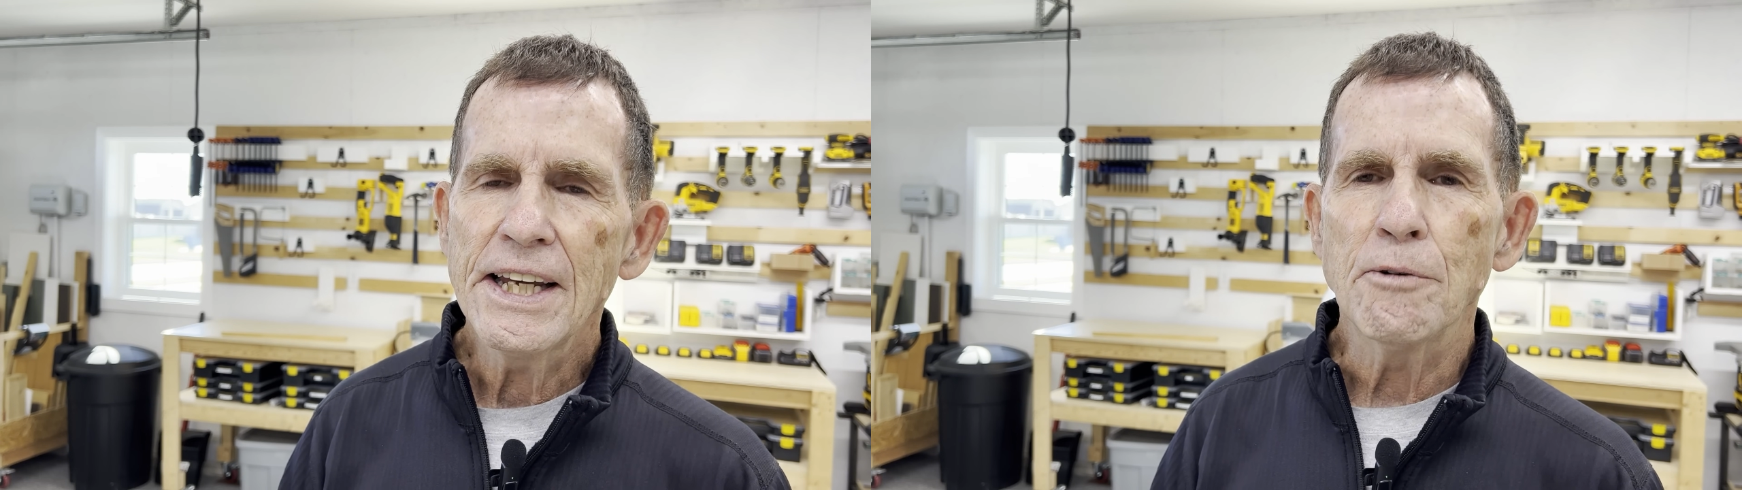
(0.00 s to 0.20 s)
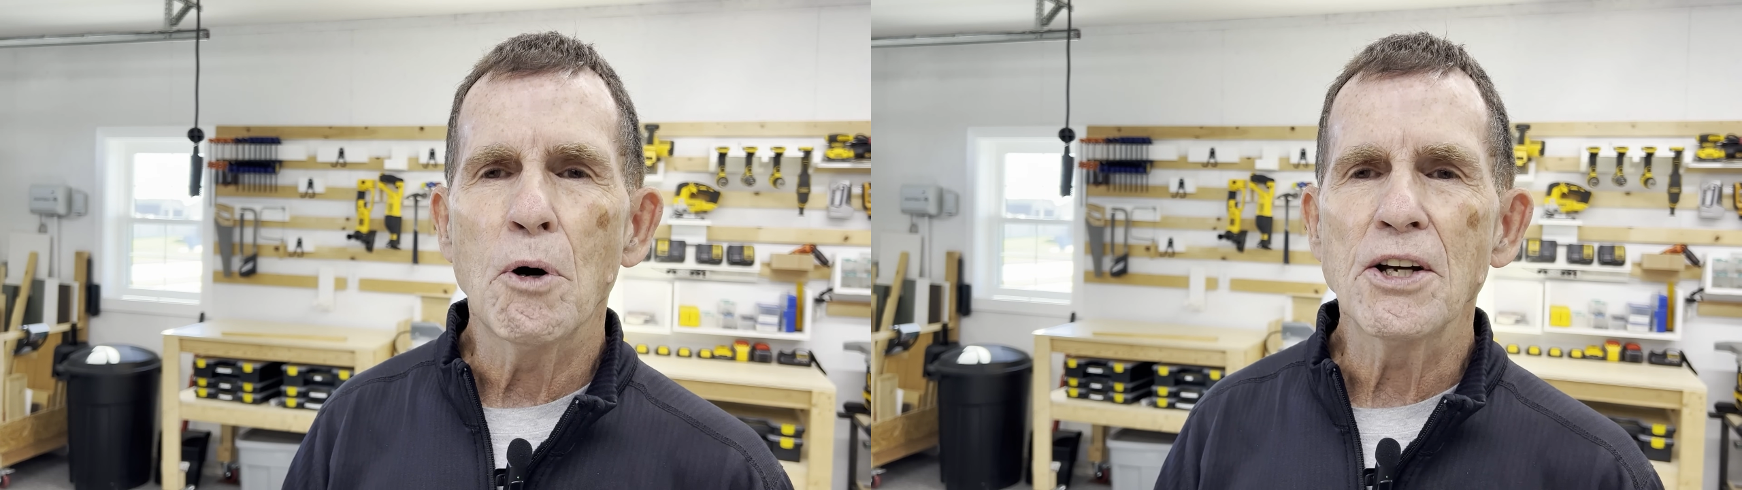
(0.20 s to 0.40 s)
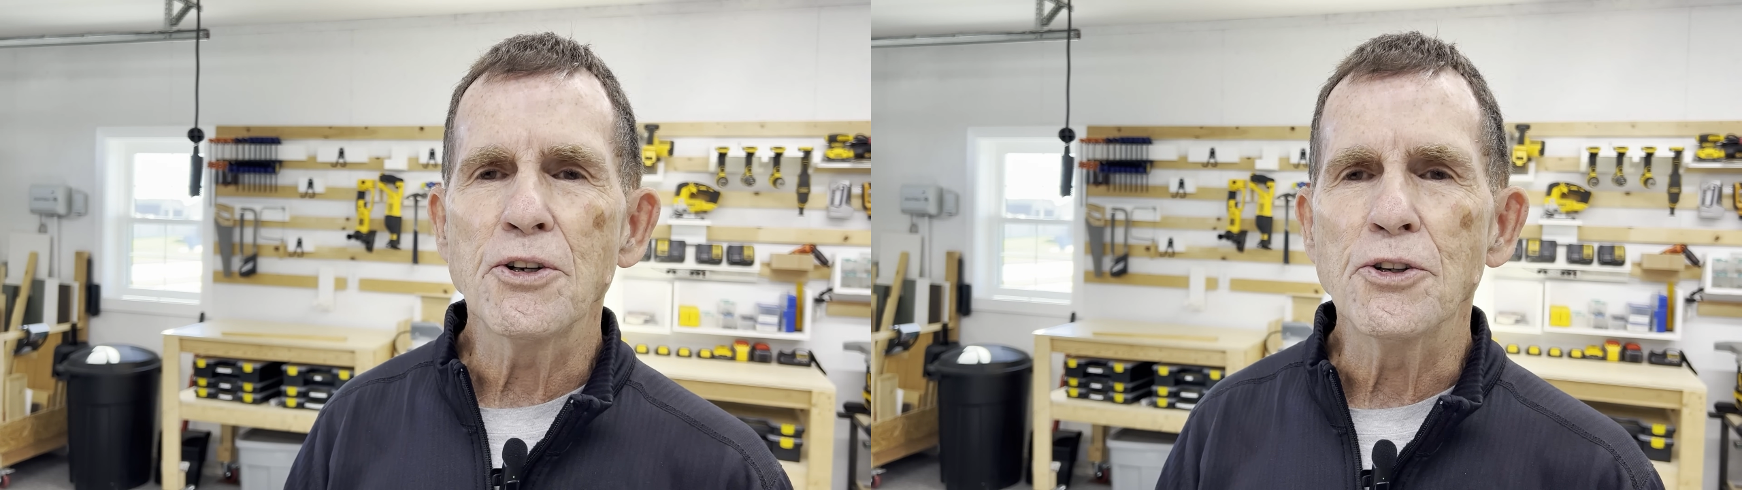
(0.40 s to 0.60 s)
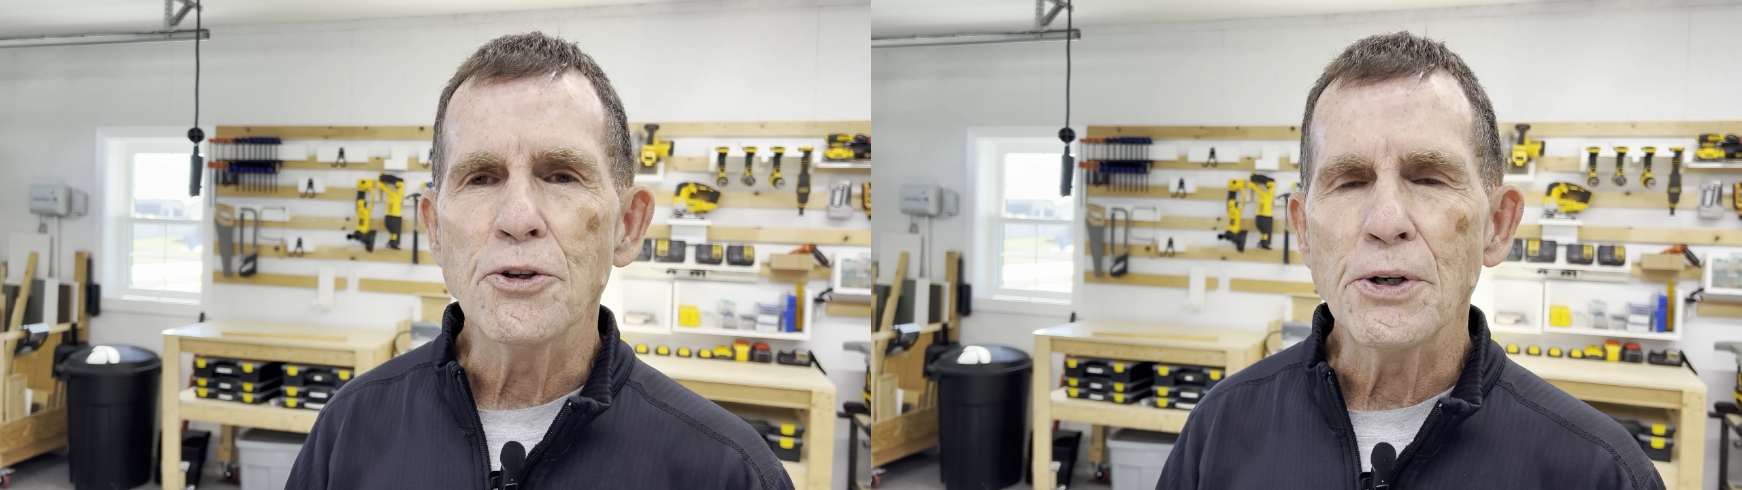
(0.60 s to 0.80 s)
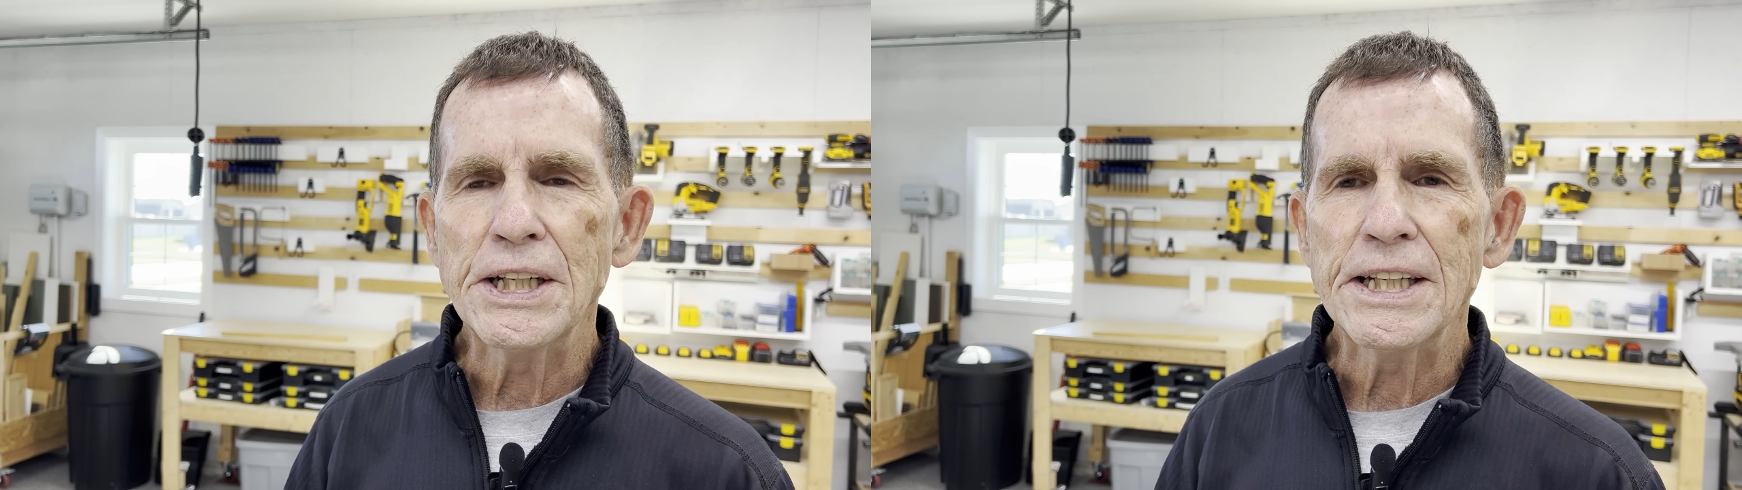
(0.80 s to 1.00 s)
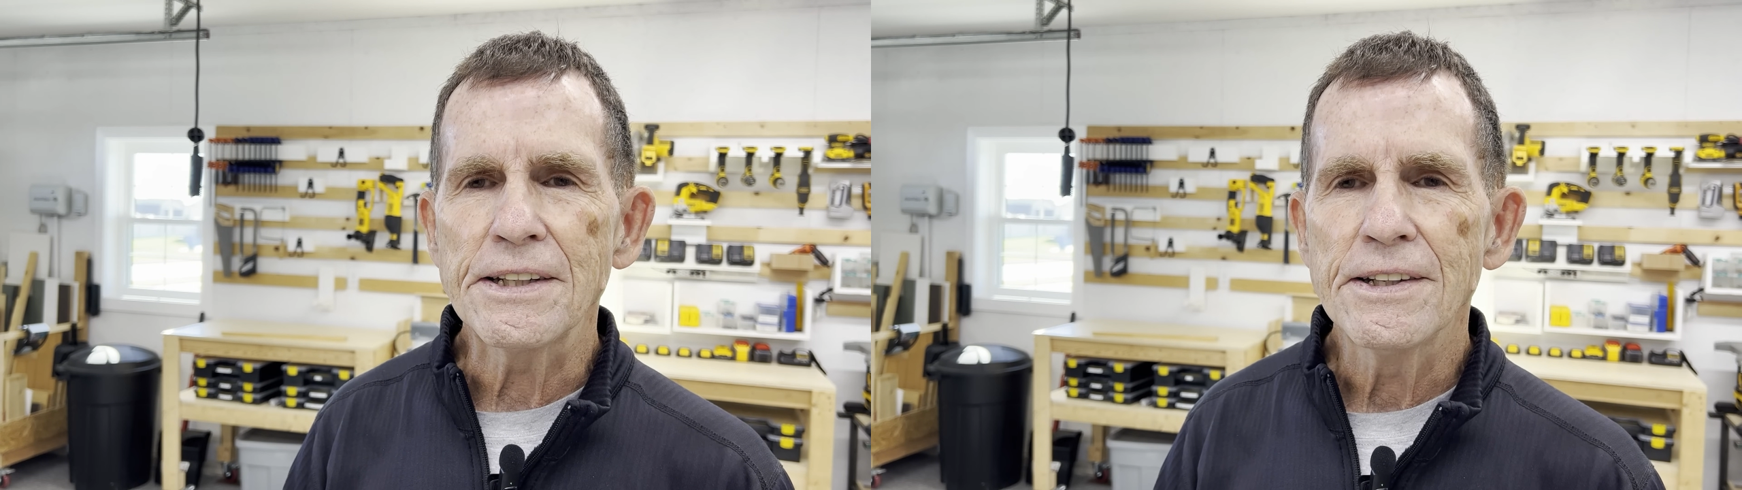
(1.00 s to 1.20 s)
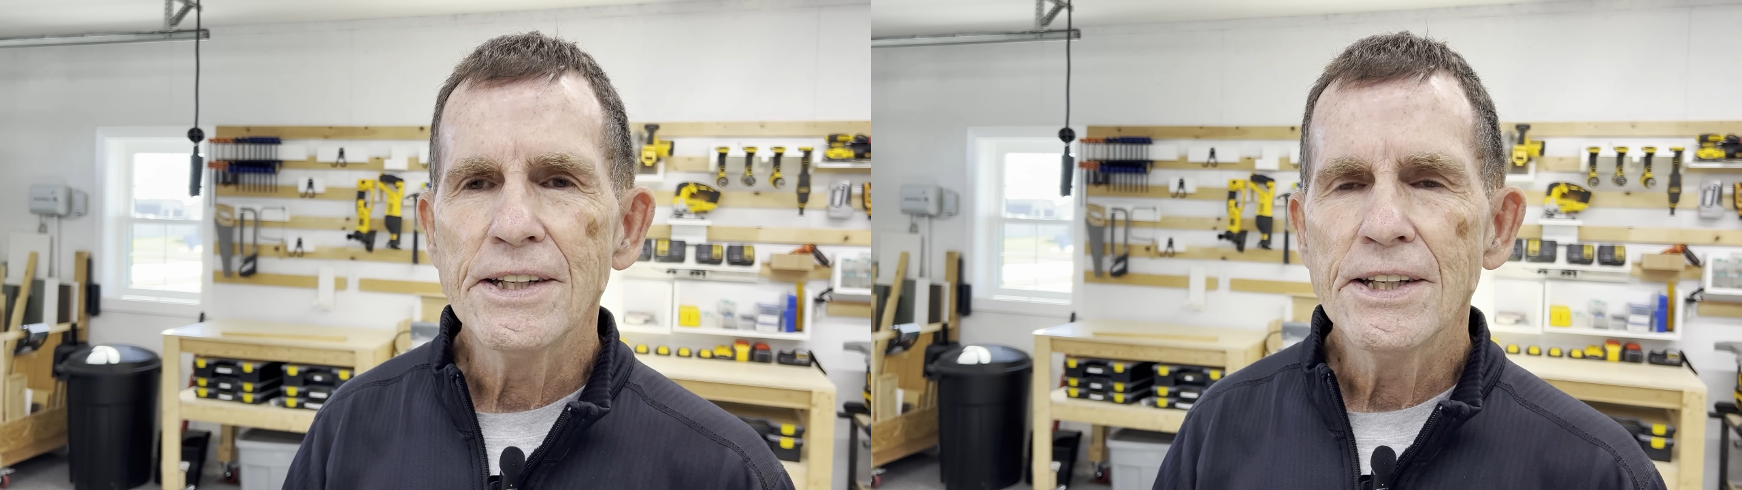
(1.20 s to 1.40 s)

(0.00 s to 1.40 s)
And while you're doing it,